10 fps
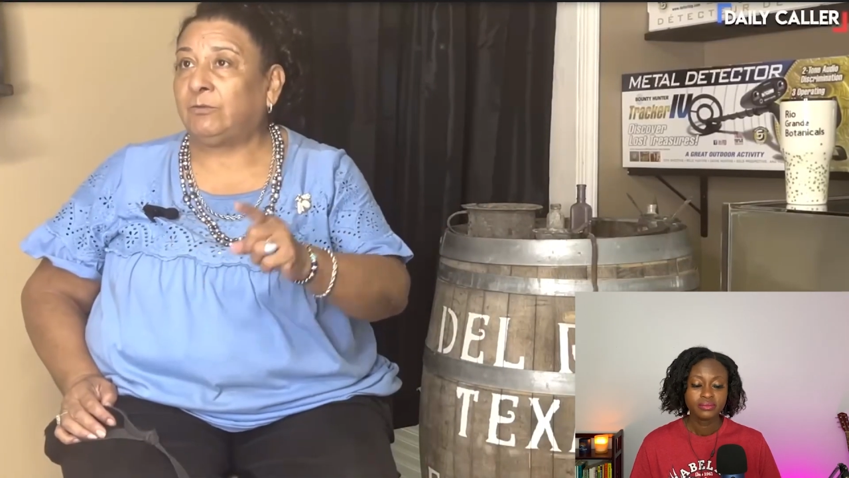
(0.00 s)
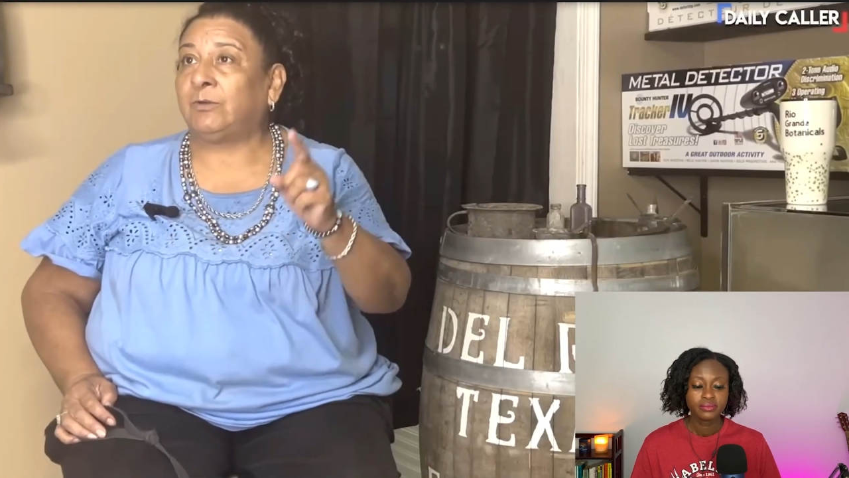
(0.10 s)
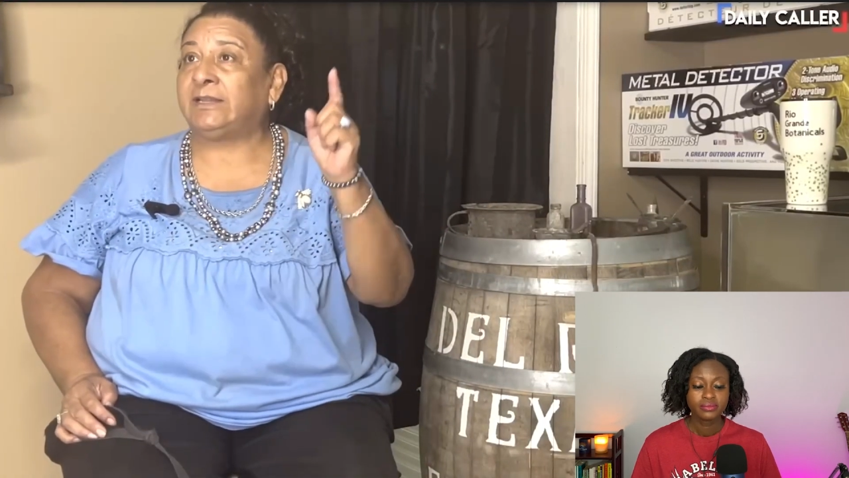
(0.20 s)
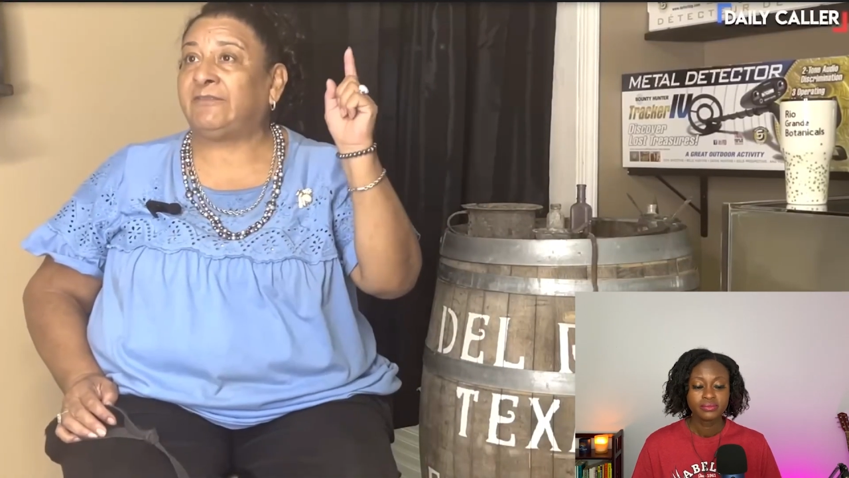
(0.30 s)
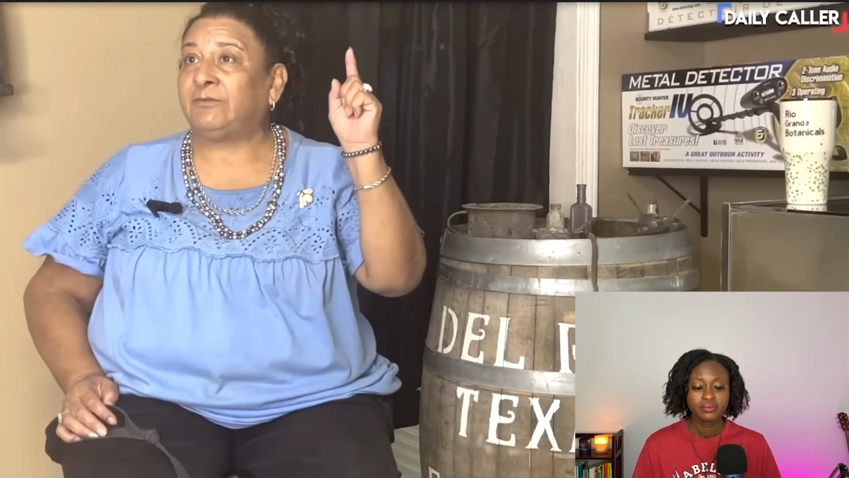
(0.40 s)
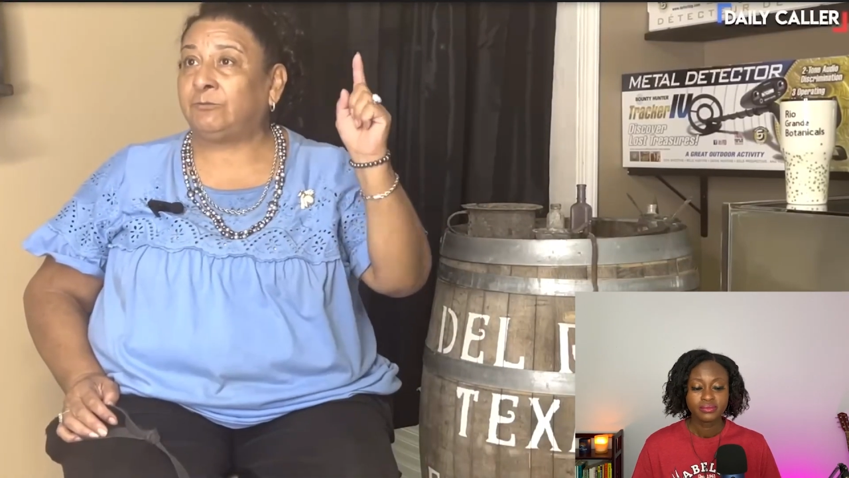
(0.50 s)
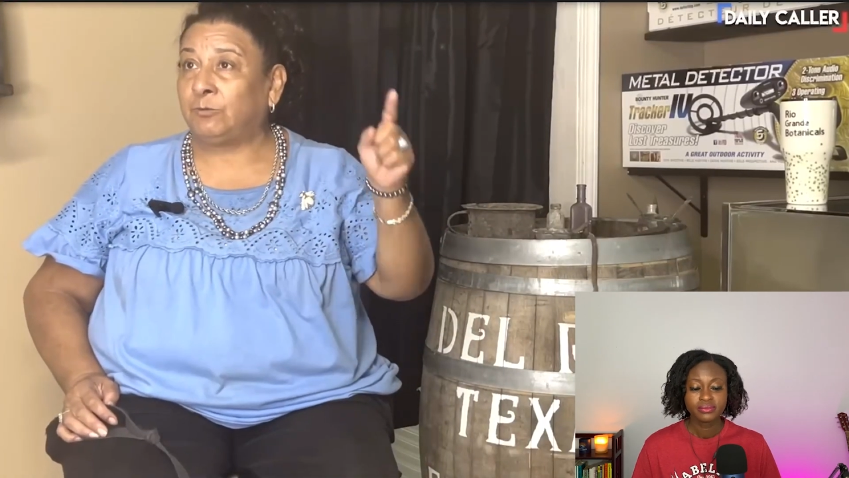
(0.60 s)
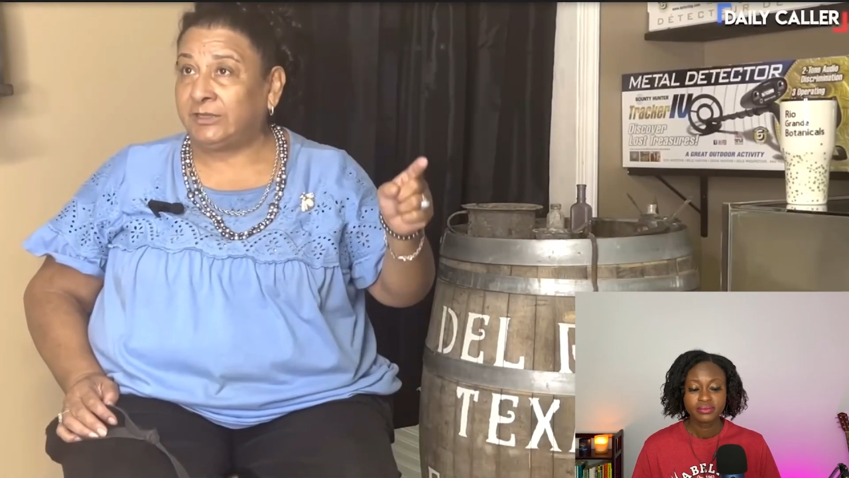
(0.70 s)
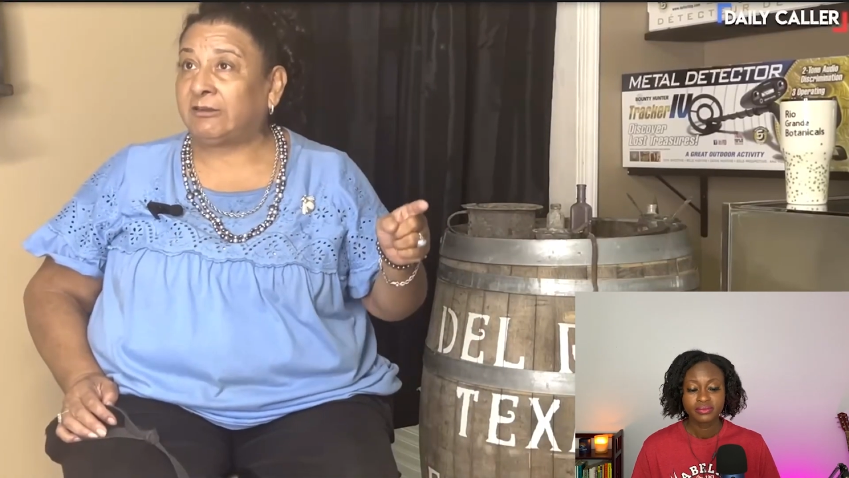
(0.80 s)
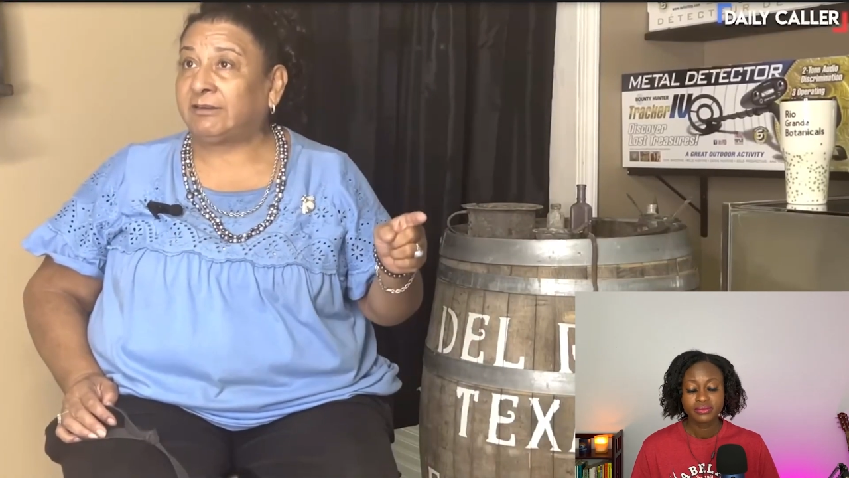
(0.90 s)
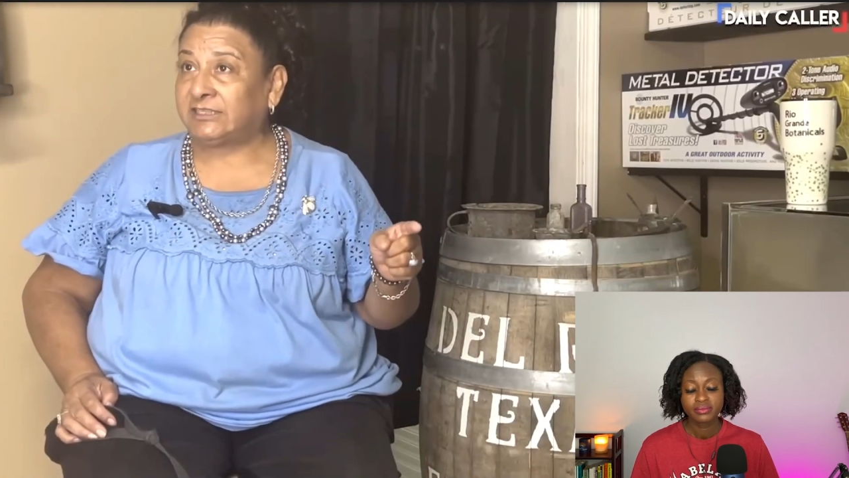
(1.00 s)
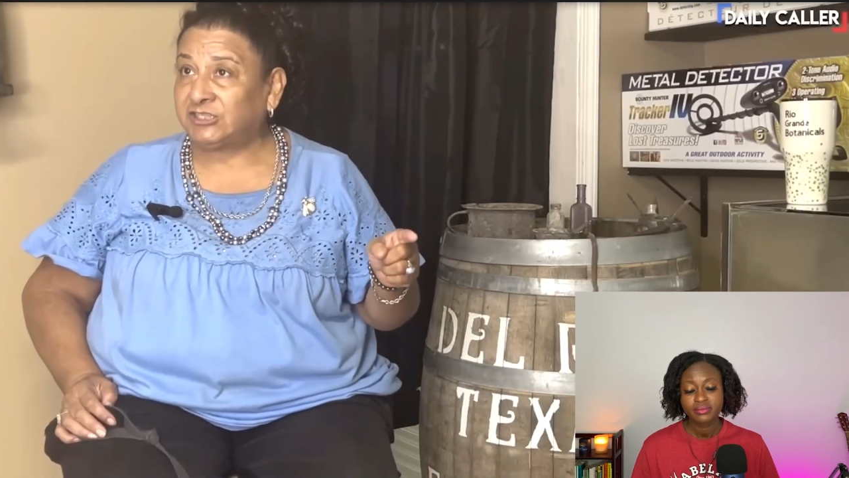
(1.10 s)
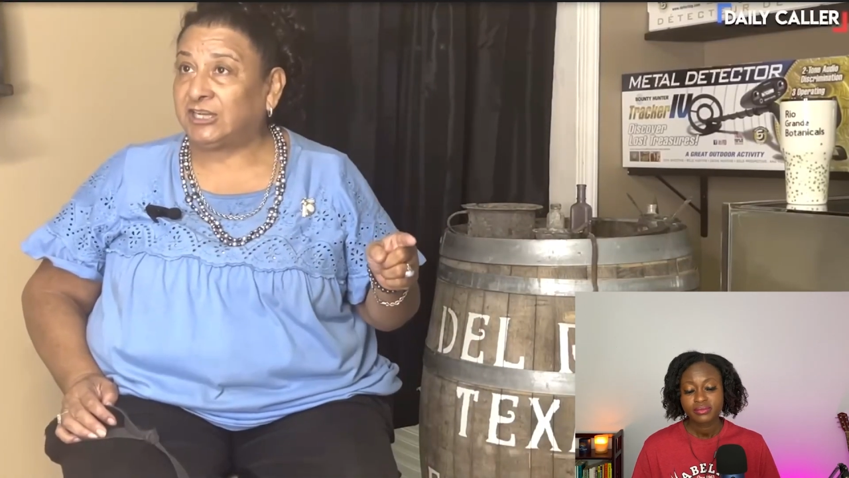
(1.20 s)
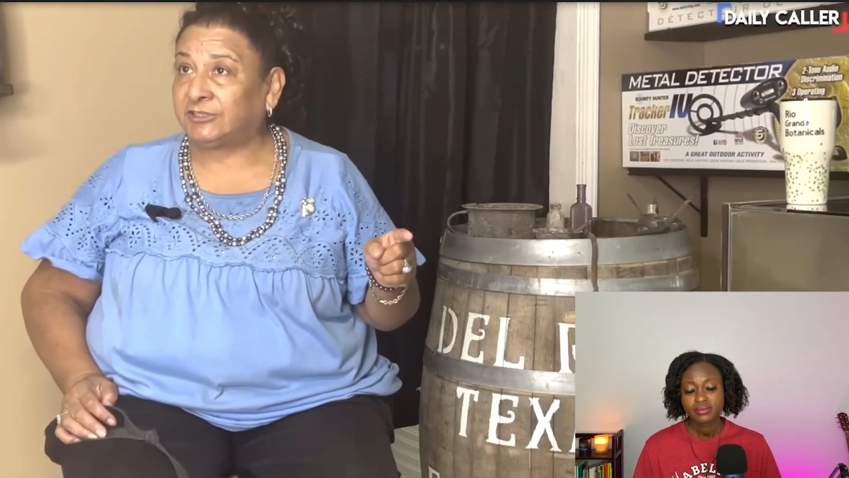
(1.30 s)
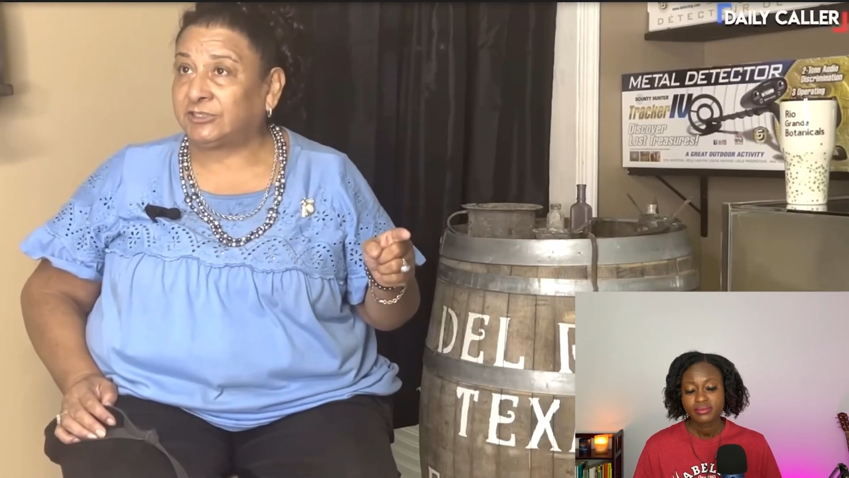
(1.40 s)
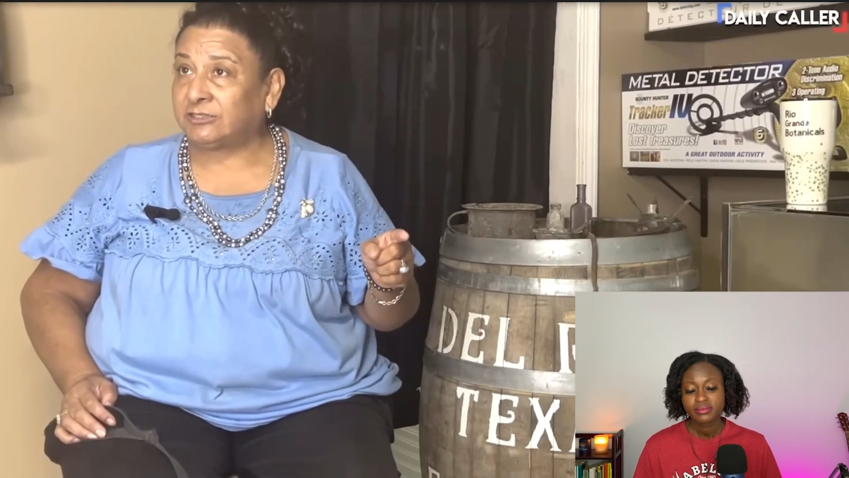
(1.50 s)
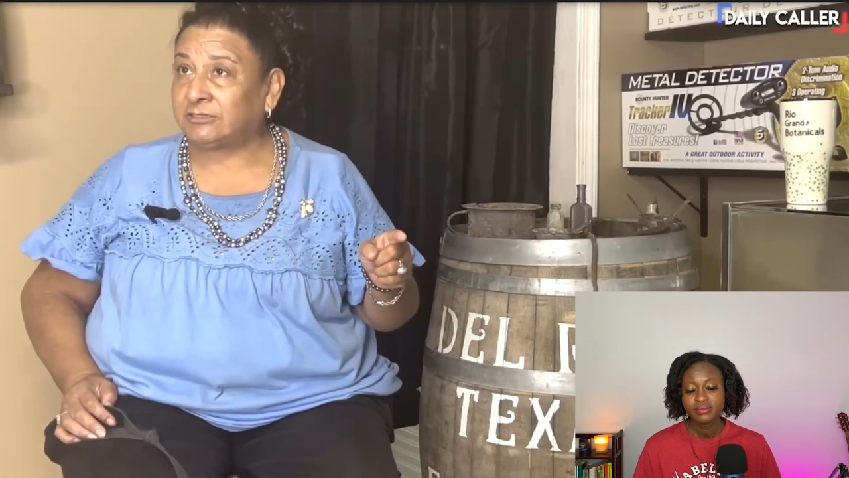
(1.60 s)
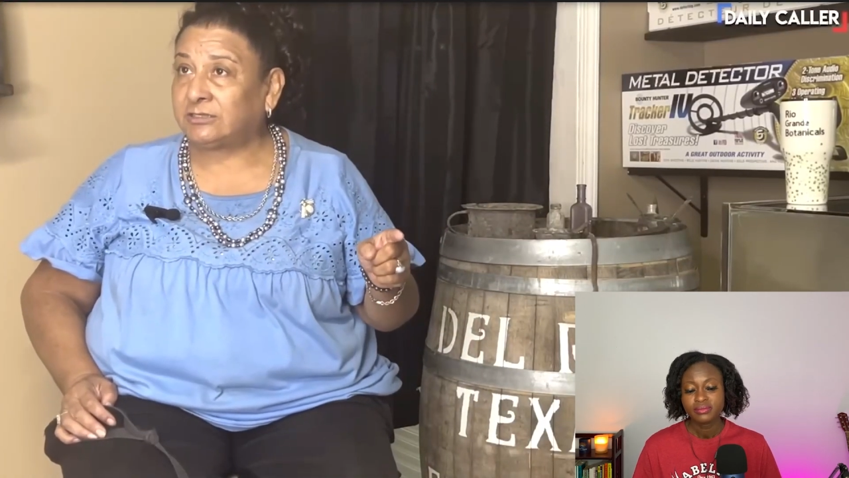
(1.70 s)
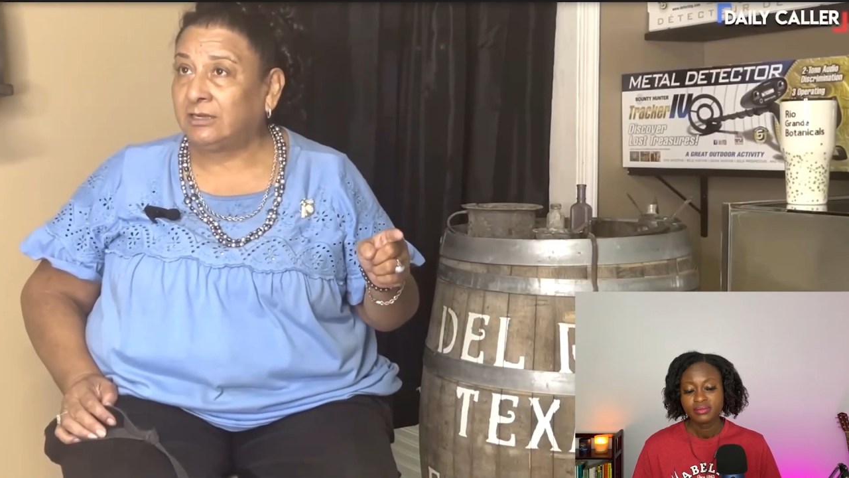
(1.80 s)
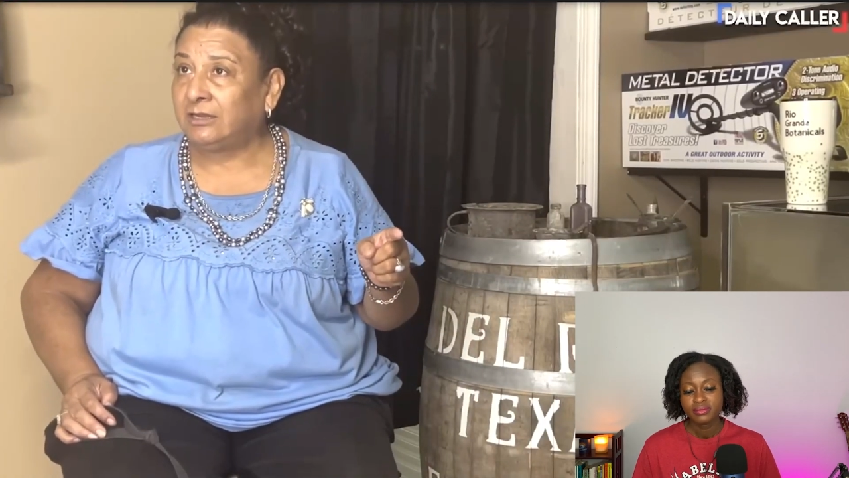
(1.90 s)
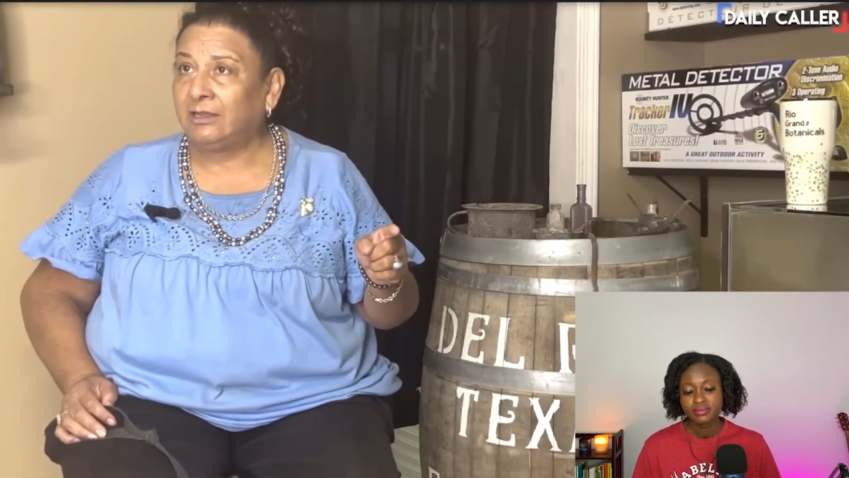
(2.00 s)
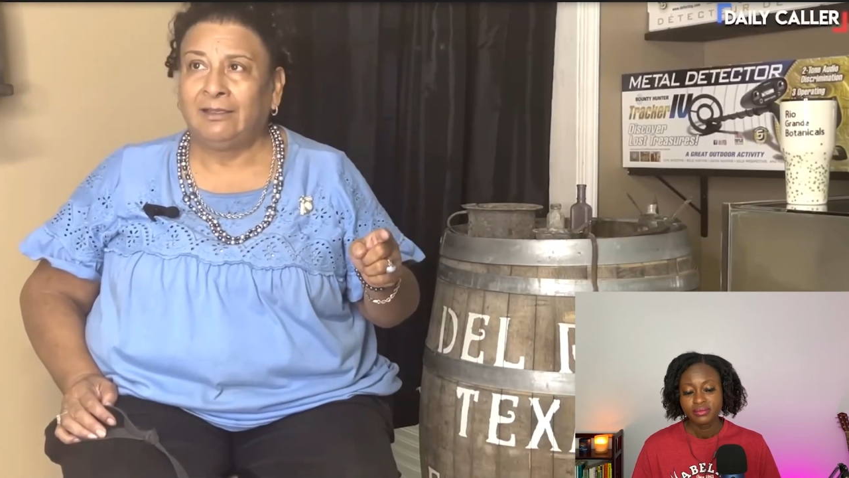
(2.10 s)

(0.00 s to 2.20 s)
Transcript: When they're at the shelters,